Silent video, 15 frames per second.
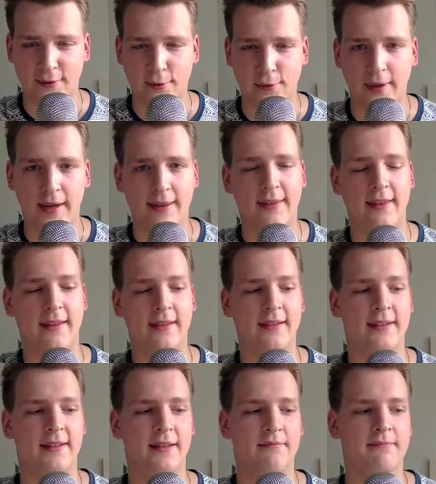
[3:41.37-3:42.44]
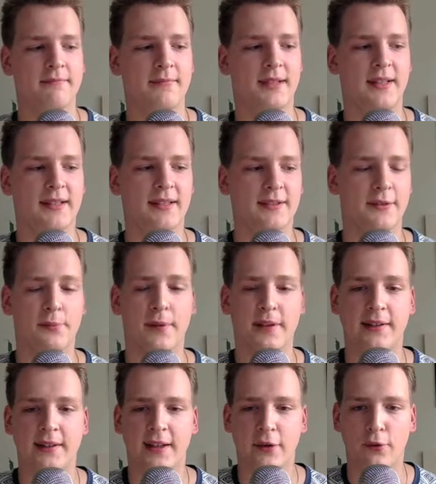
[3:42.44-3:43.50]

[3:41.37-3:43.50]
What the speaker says: why I think it is completely